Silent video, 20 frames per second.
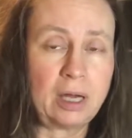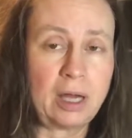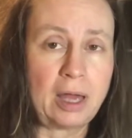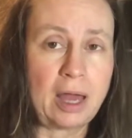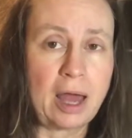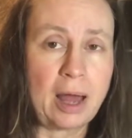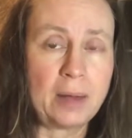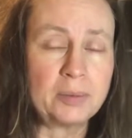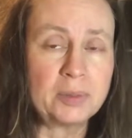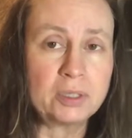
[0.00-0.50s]
I
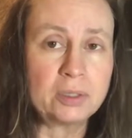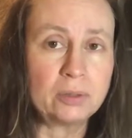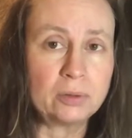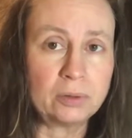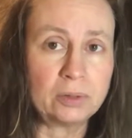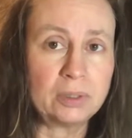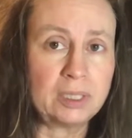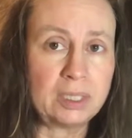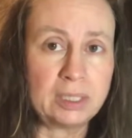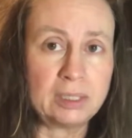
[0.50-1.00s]

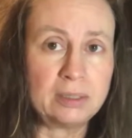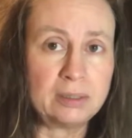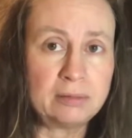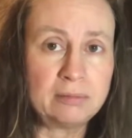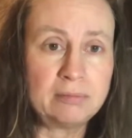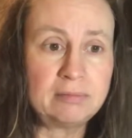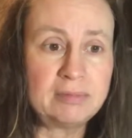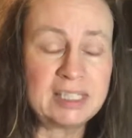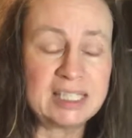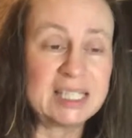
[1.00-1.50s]
absolutely
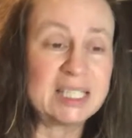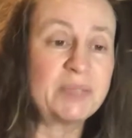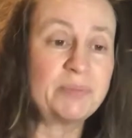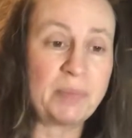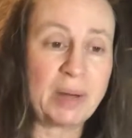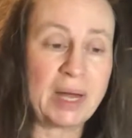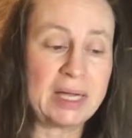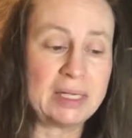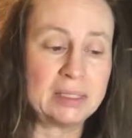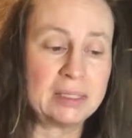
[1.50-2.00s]

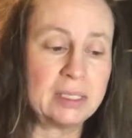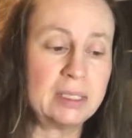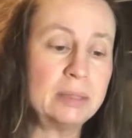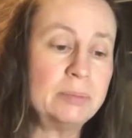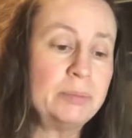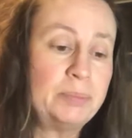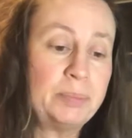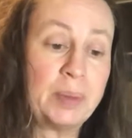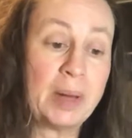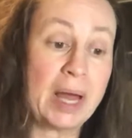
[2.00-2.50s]
despise it,
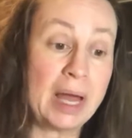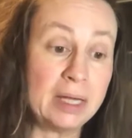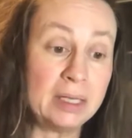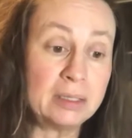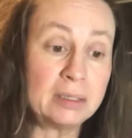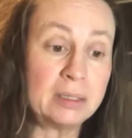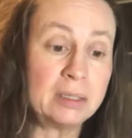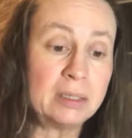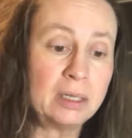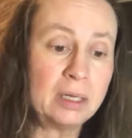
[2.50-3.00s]

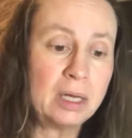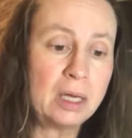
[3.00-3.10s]
but